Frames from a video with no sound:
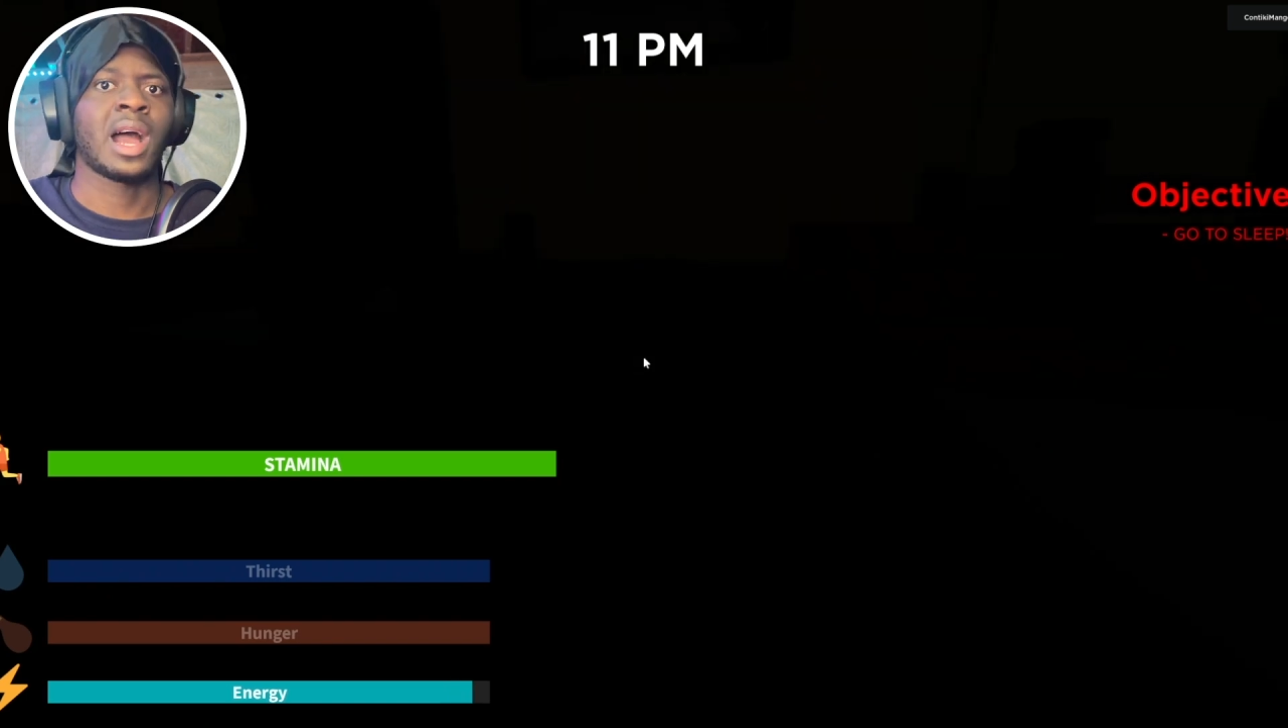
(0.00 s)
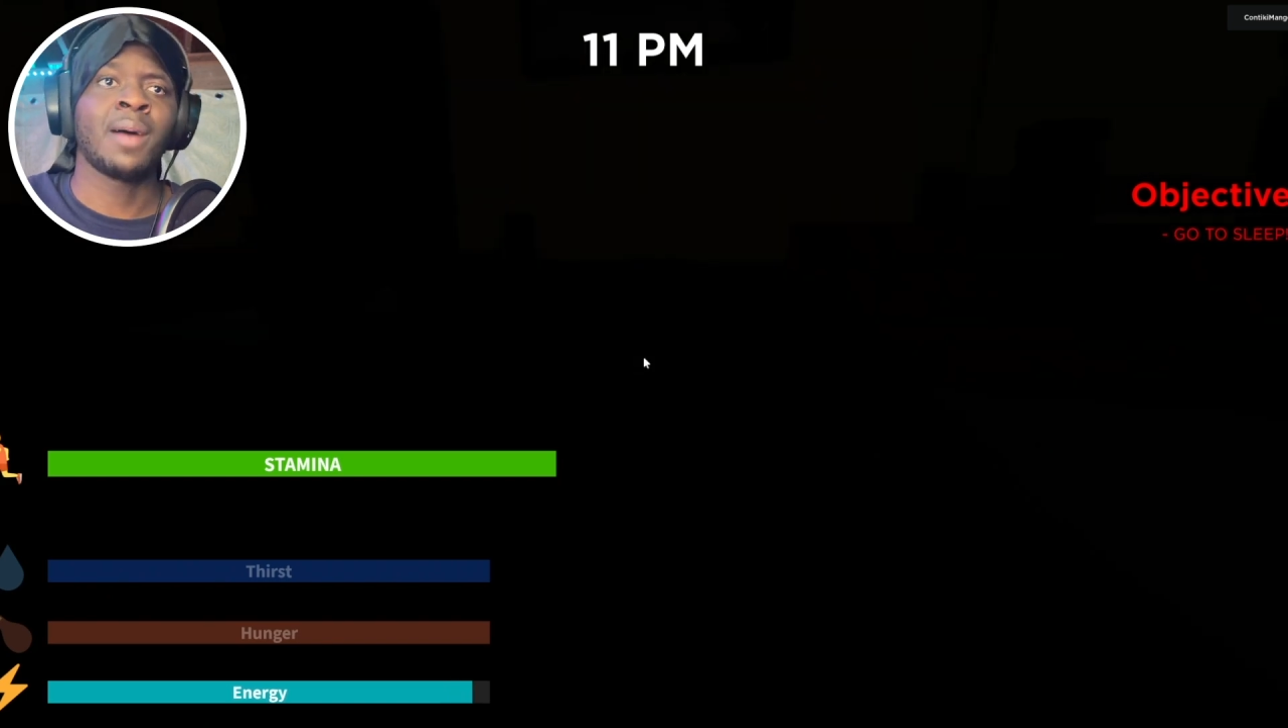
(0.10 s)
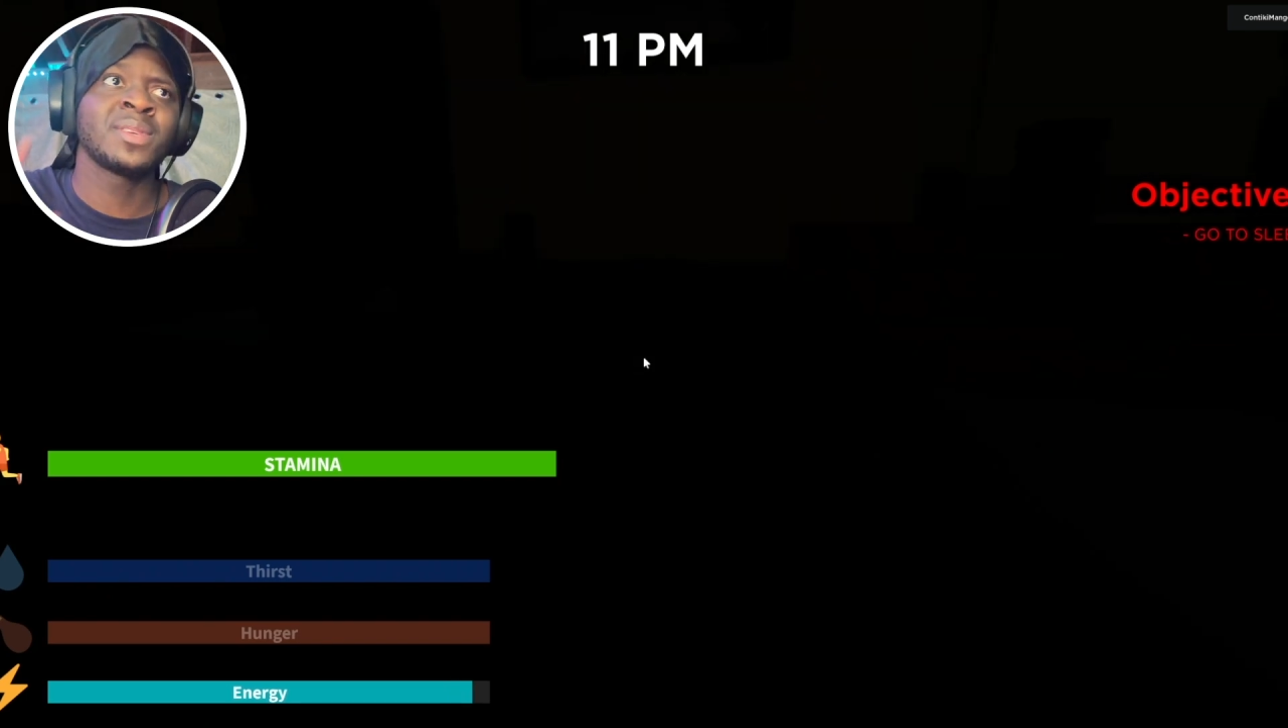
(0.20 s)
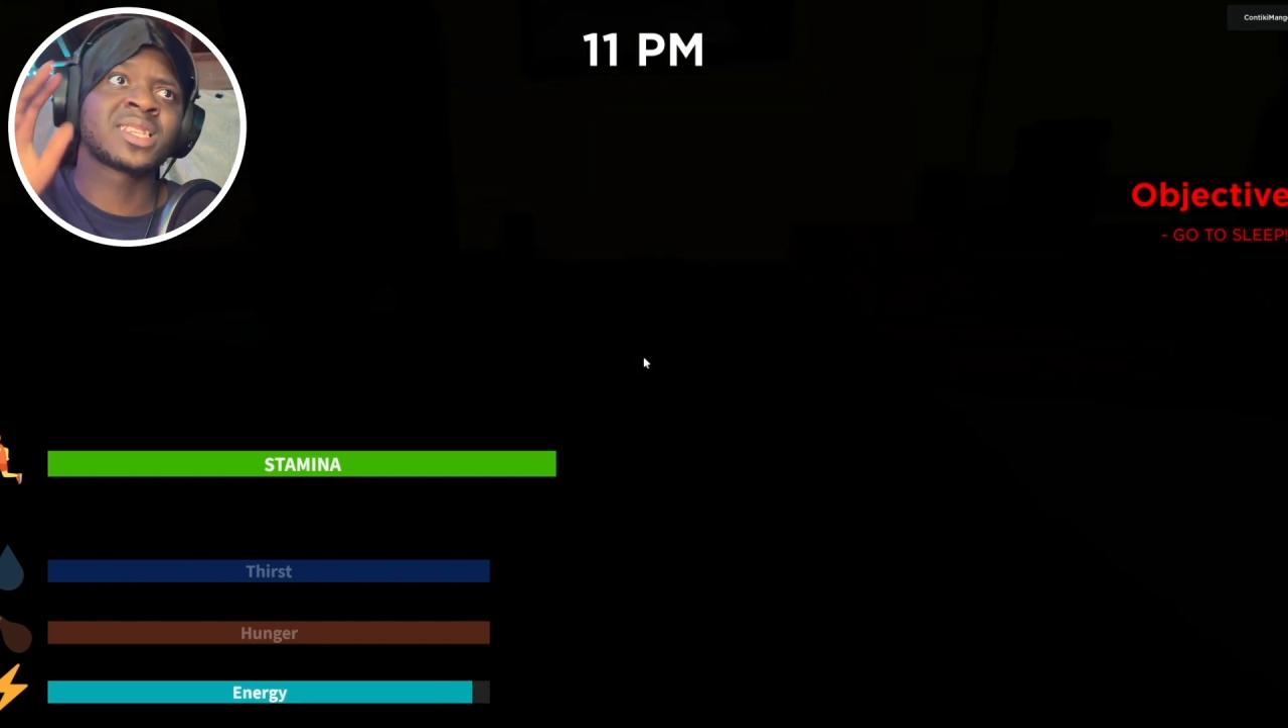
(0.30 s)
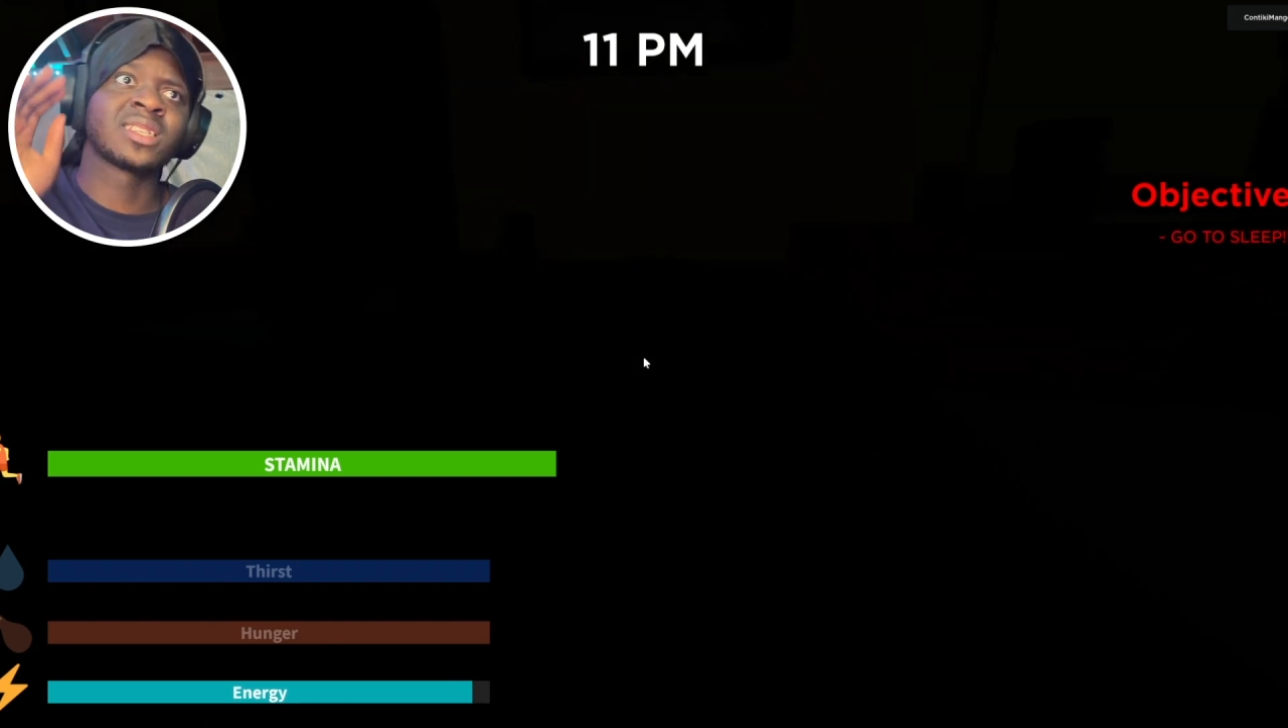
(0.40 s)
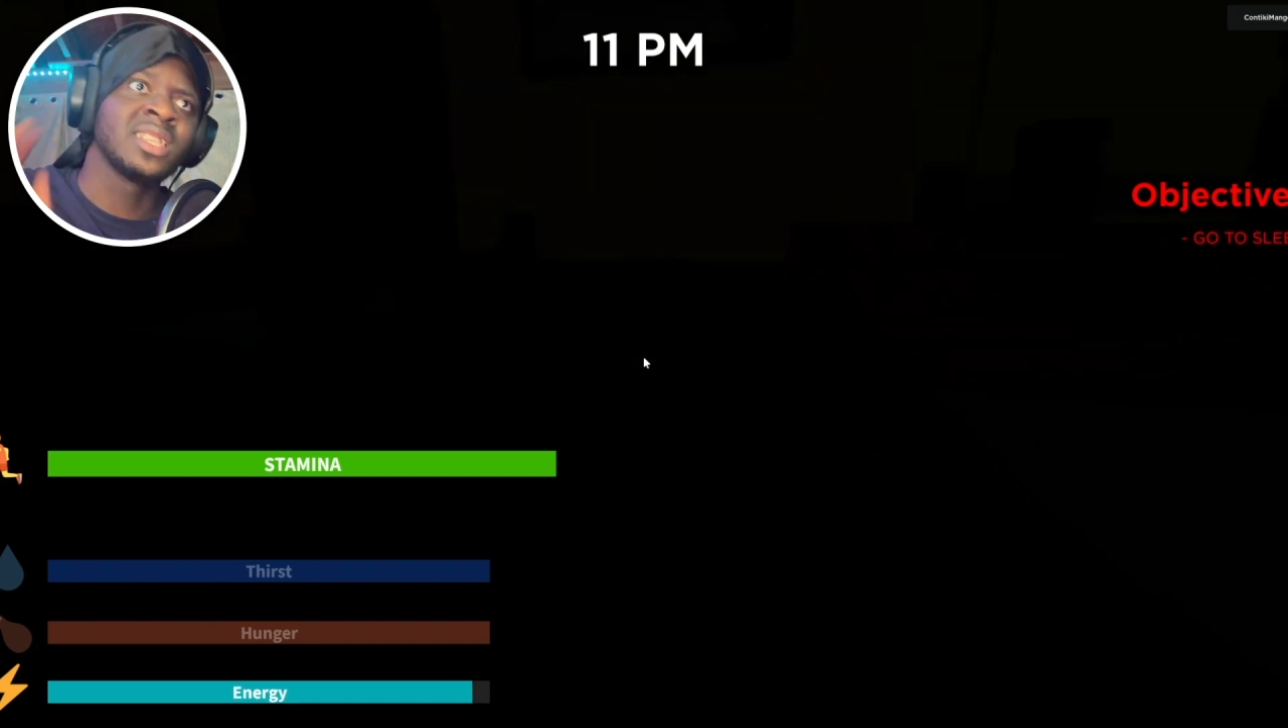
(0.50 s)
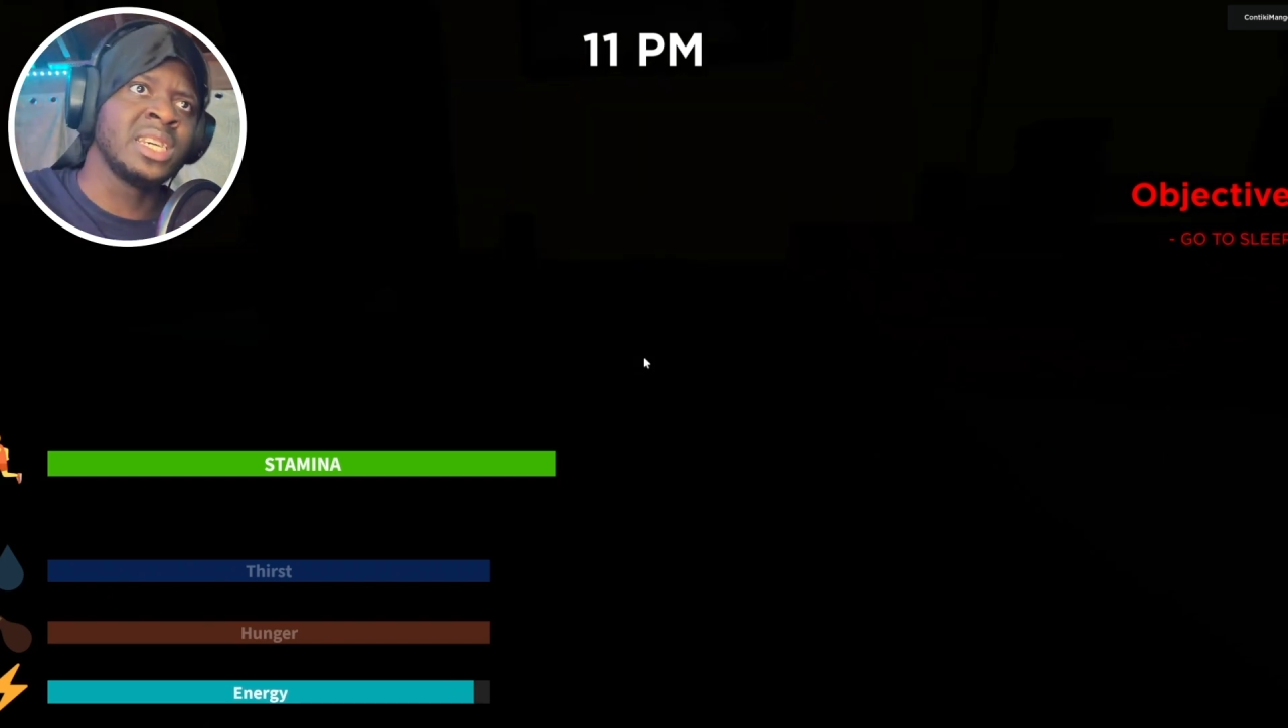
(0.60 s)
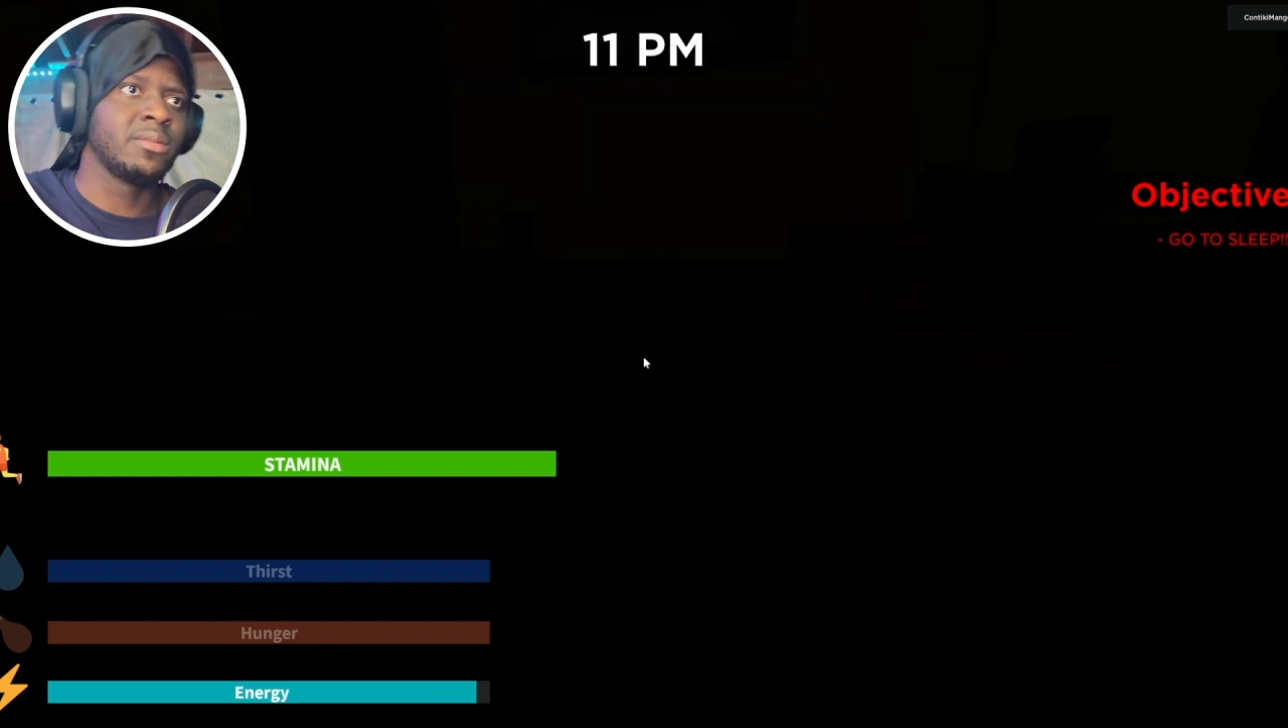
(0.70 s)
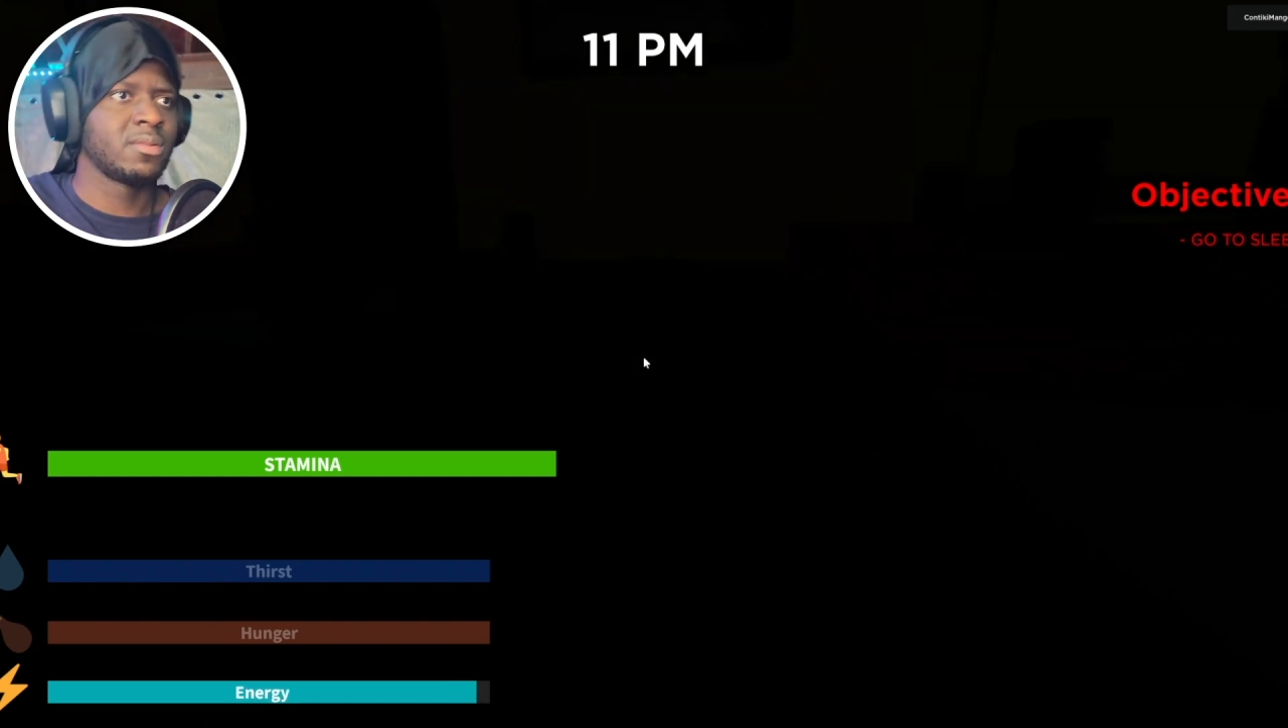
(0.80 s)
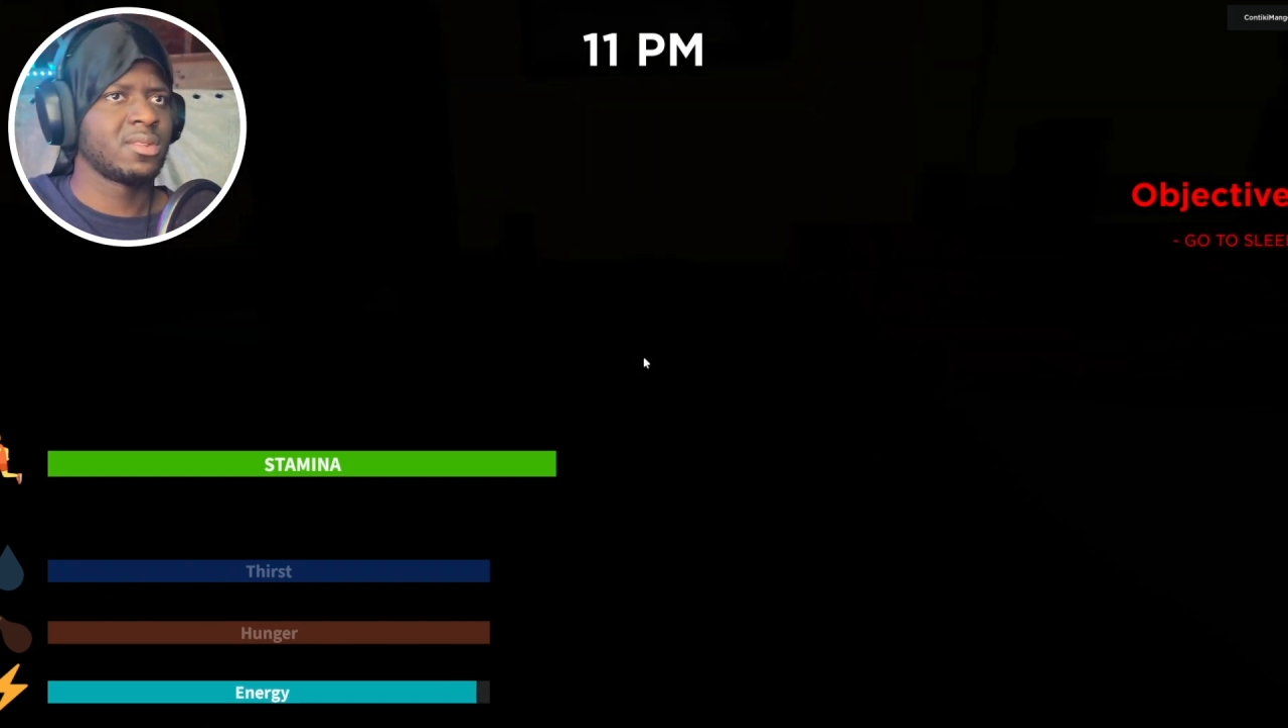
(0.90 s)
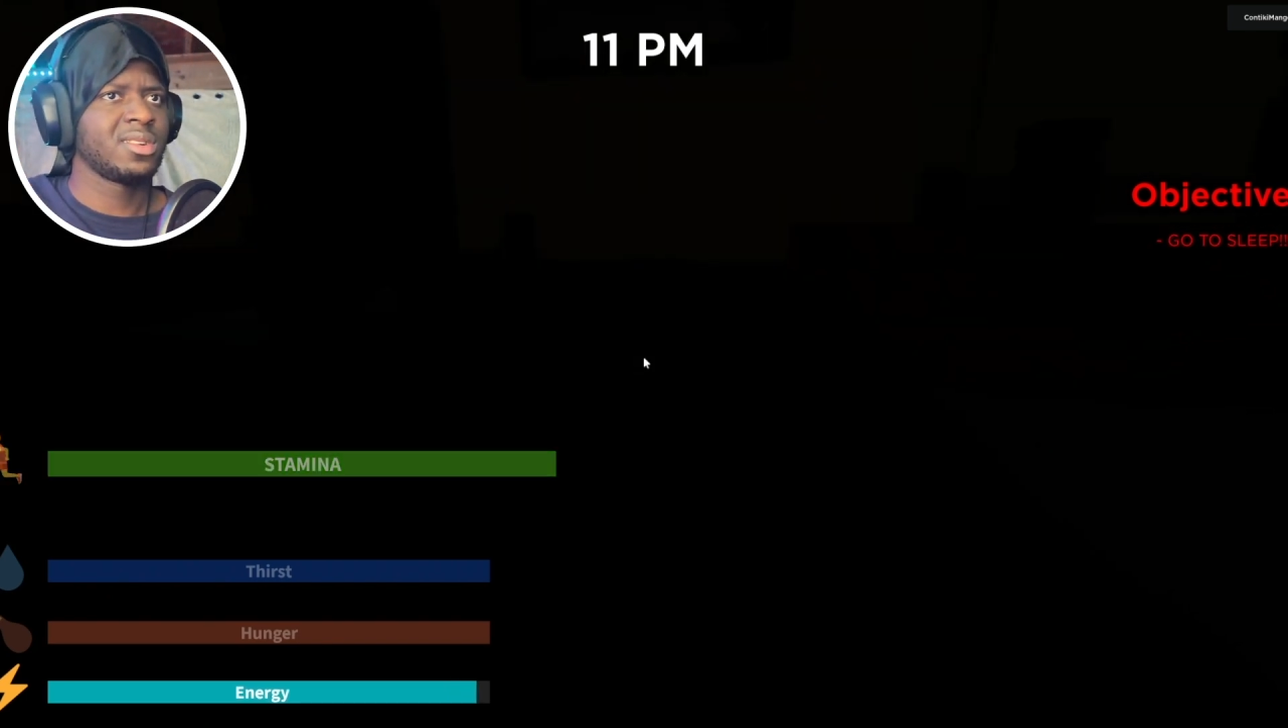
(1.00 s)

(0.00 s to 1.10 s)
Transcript: I'm asleep.